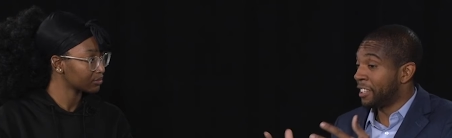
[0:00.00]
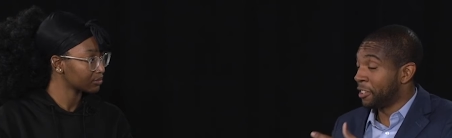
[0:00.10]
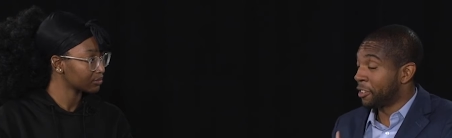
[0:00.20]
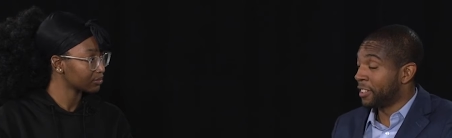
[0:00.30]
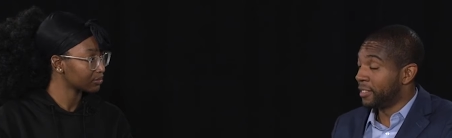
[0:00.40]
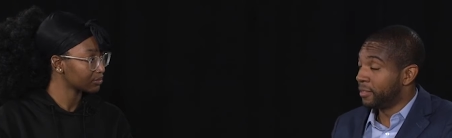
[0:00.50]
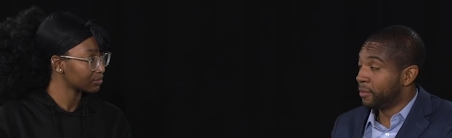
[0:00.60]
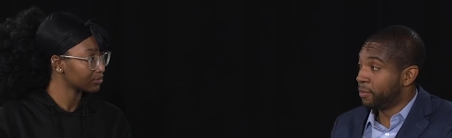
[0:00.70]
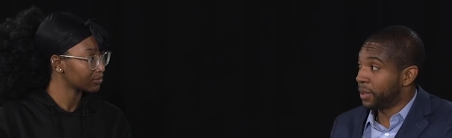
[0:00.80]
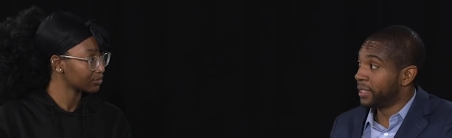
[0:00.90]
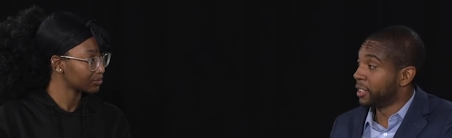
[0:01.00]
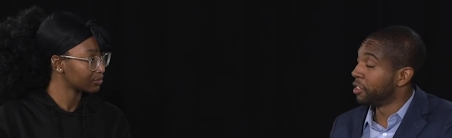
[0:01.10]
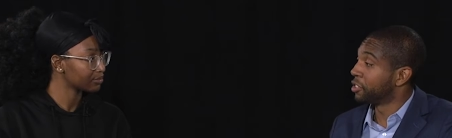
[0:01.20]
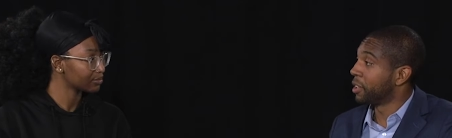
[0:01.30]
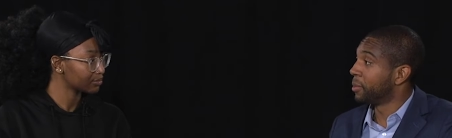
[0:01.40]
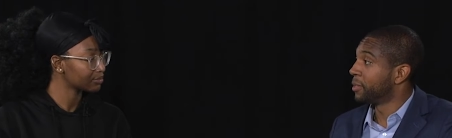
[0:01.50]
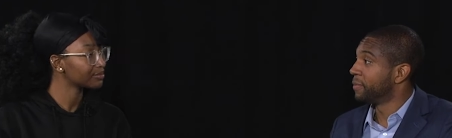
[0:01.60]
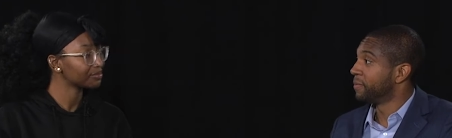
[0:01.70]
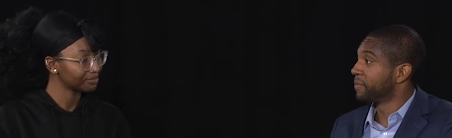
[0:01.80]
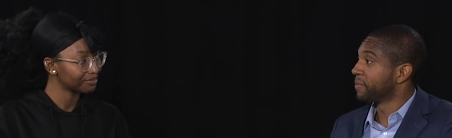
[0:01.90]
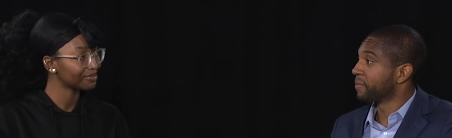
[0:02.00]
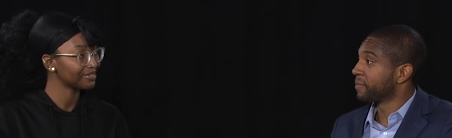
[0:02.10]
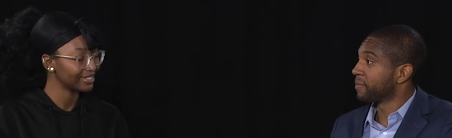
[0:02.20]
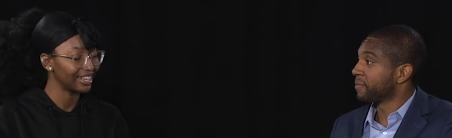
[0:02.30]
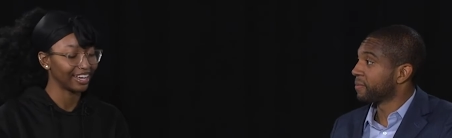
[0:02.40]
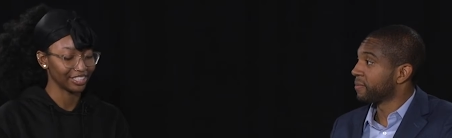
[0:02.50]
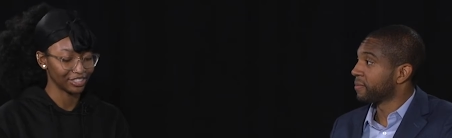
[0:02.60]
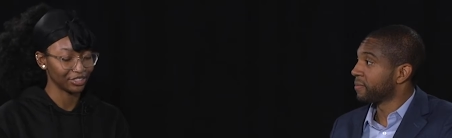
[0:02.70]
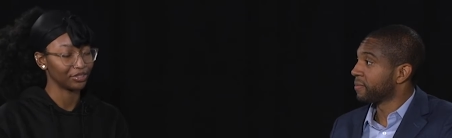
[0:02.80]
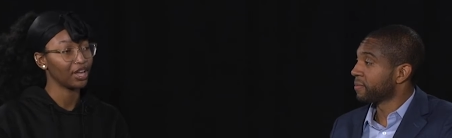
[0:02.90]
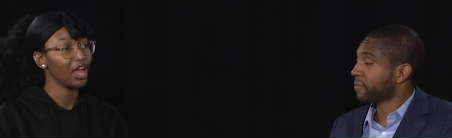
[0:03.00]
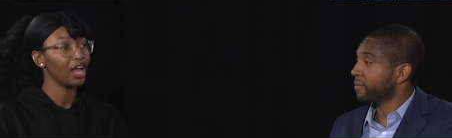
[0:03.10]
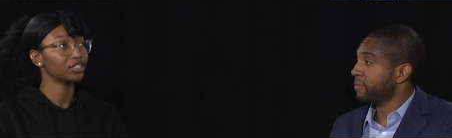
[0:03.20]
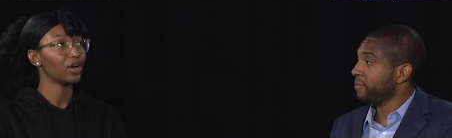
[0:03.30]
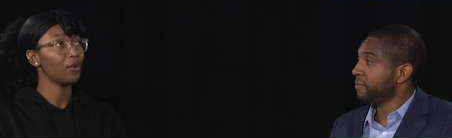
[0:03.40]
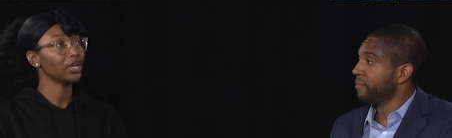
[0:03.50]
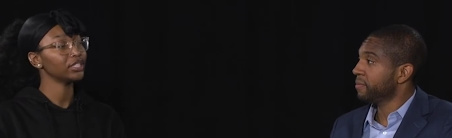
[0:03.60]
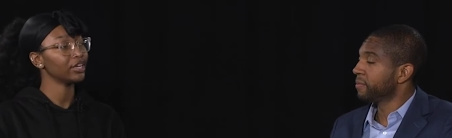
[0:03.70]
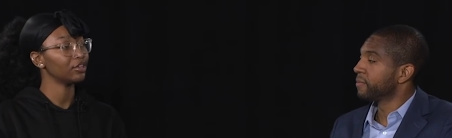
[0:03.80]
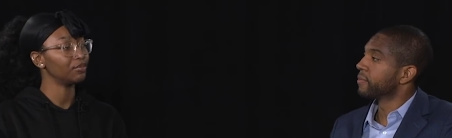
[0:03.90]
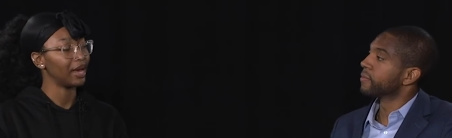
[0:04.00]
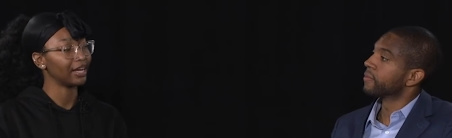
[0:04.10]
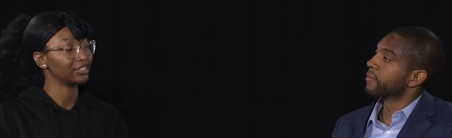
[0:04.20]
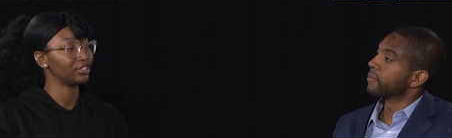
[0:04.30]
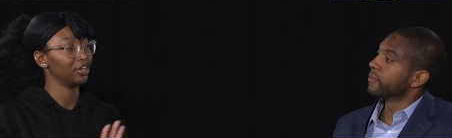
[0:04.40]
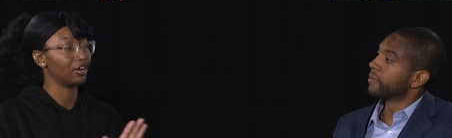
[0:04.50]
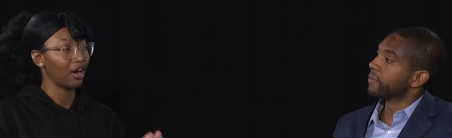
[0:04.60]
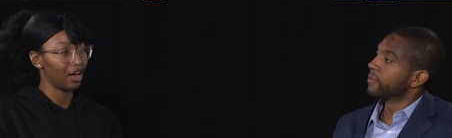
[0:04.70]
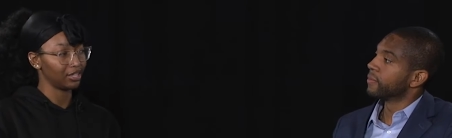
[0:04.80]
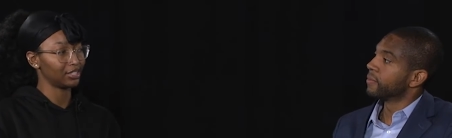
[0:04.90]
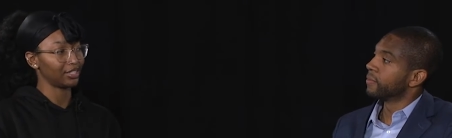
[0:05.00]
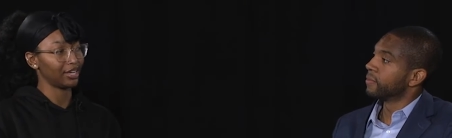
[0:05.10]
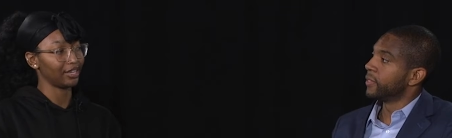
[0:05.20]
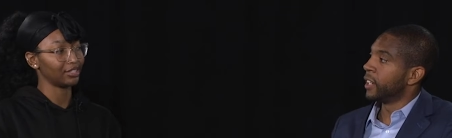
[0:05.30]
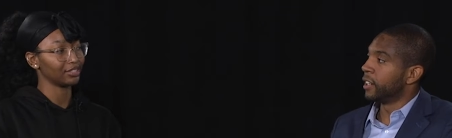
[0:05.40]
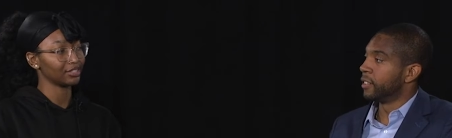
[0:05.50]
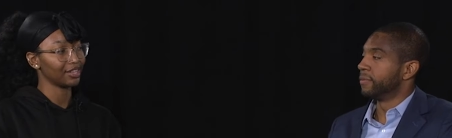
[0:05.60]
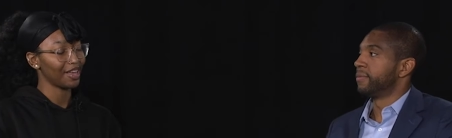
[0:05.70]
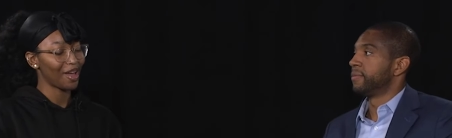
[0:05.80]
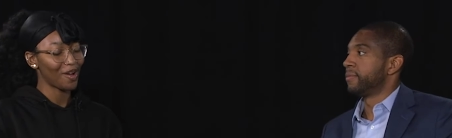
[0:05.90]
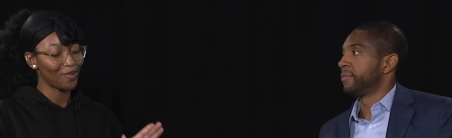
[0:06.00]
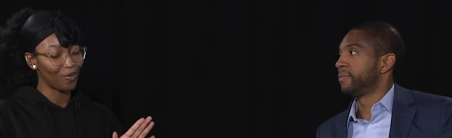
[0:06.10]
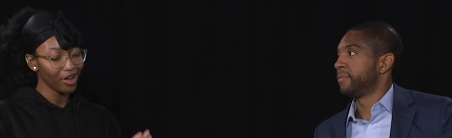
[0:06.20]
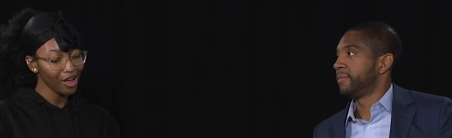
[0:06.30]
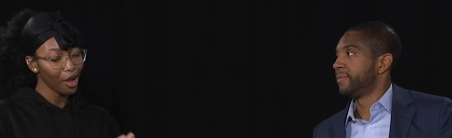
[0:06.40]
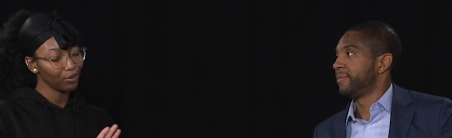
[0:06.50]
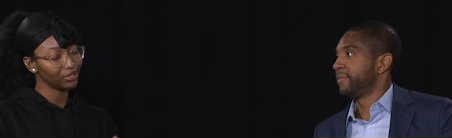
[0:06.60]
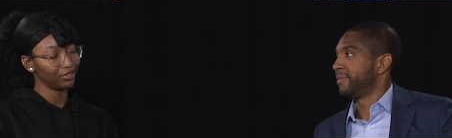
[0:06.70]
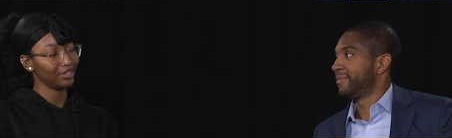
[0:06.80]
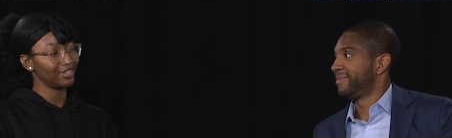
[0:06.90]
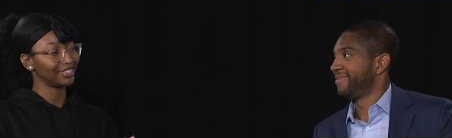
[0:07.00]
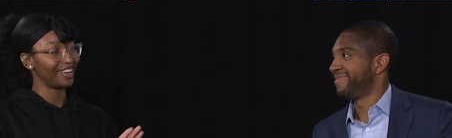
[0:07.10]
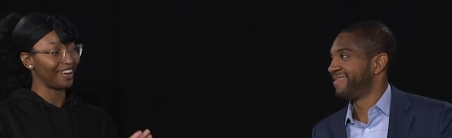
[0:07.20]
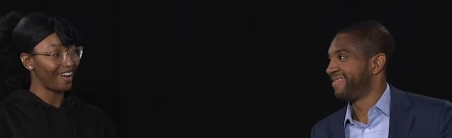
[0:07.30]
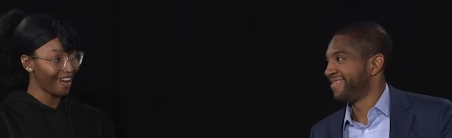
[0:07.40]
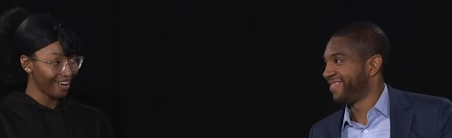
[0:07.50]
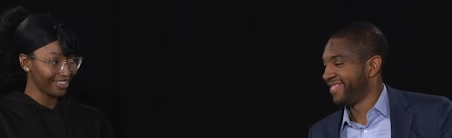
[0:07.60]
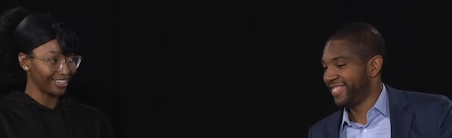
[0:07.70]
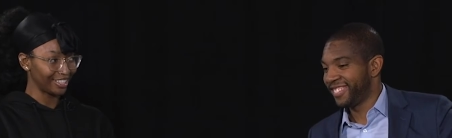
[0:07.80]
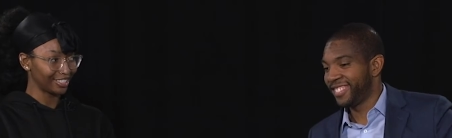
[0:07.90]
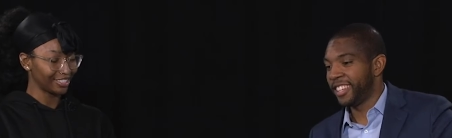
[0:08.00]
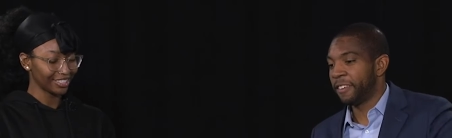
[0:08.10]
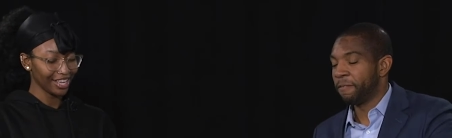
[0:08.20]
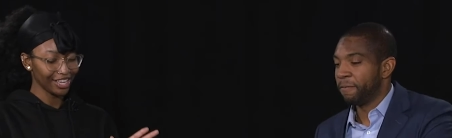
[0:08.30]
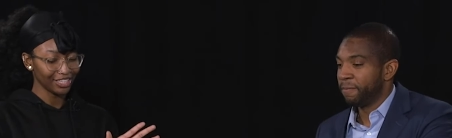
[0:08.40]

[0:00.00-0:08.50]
Speaker 1: then you're in pretty serious trouble.
Speaker 2: Got you. So I want to take you back to your college days. Uh-oh. What opportunities in college yeah.